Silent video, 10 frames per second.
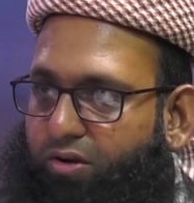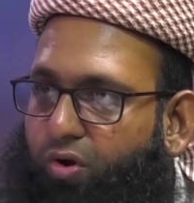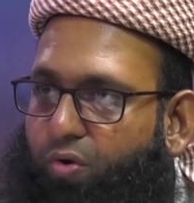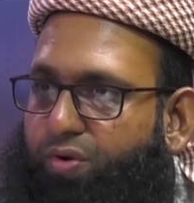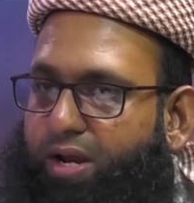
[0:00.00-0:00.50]
not
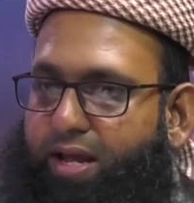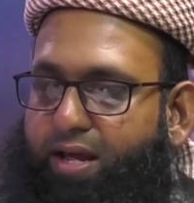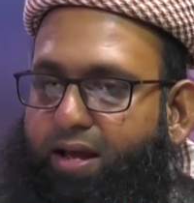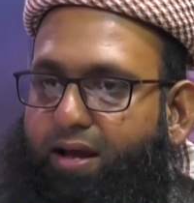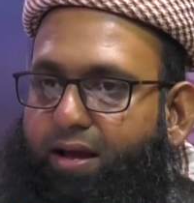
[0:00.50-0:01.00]

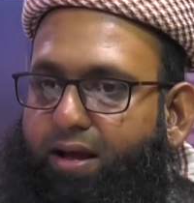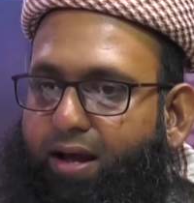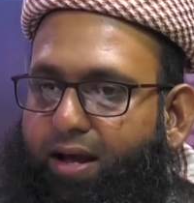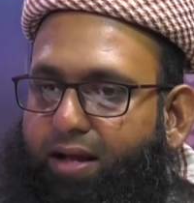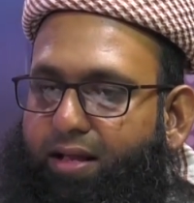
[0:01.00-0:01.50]
only
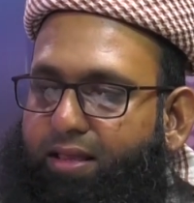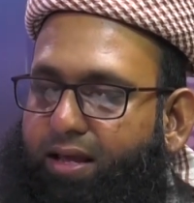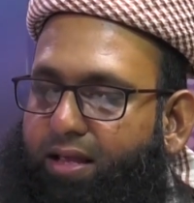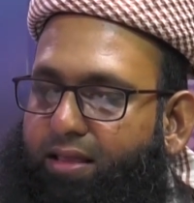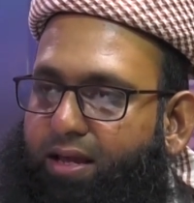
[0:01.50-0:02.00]
uh,
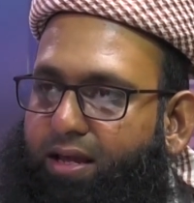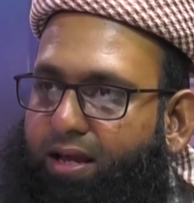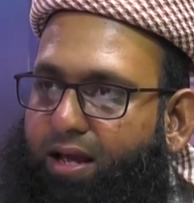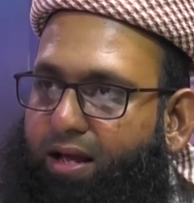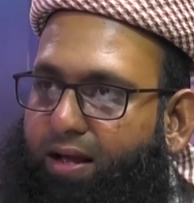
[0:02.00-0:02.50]
the,
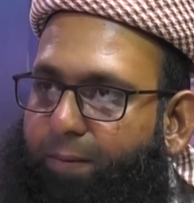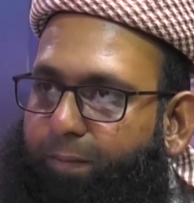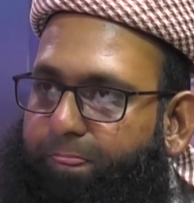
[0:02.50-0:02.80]
the, uh,